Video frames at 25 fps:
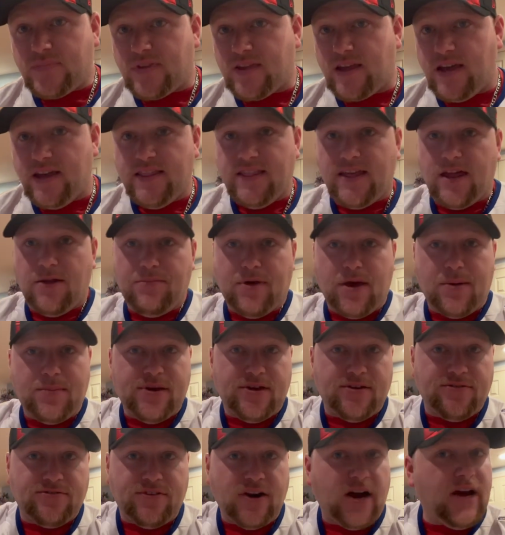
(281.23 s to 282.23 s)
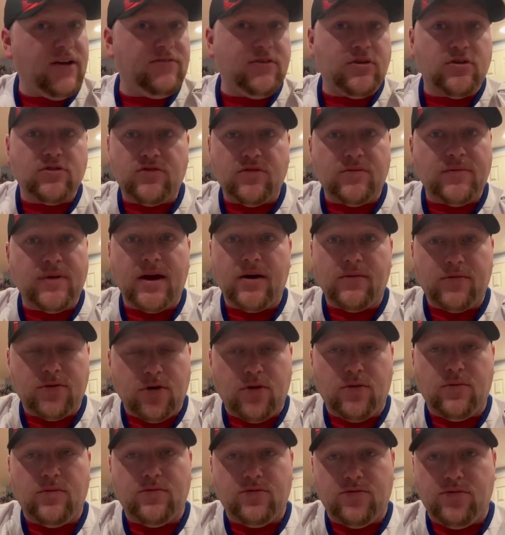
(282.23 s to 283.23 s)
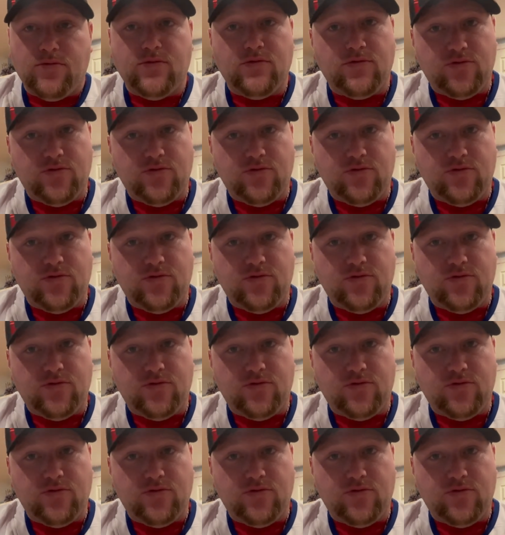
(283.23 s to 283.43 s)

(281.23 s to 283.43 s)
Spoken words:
And then maybe in 5 years from now, they'll